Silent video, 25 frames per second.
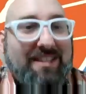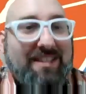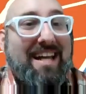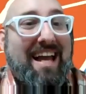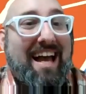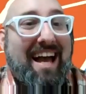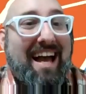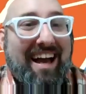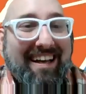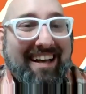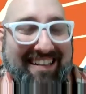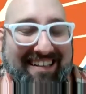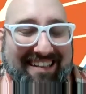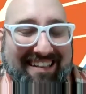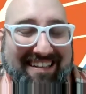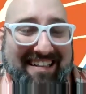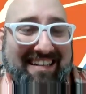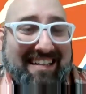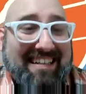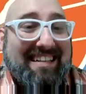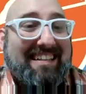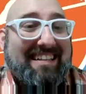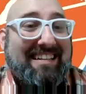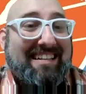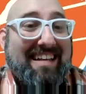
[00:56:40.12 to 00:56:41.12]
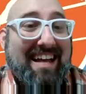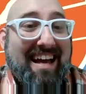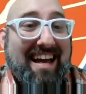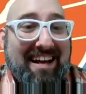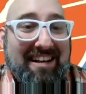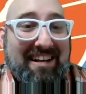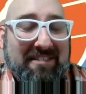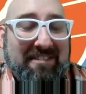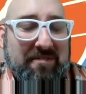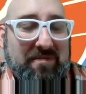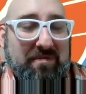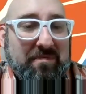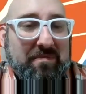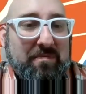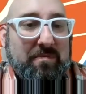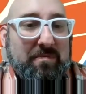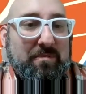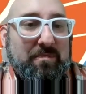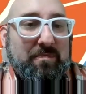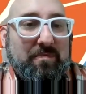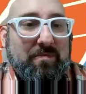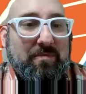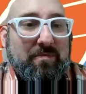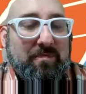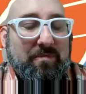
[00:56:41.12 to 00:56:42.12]
a lot of reasons.
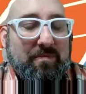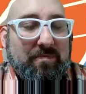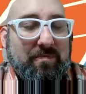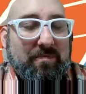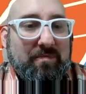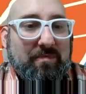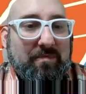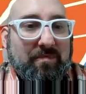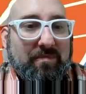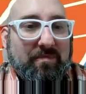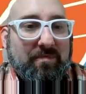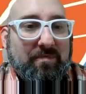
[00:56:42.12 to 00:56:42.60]
Lord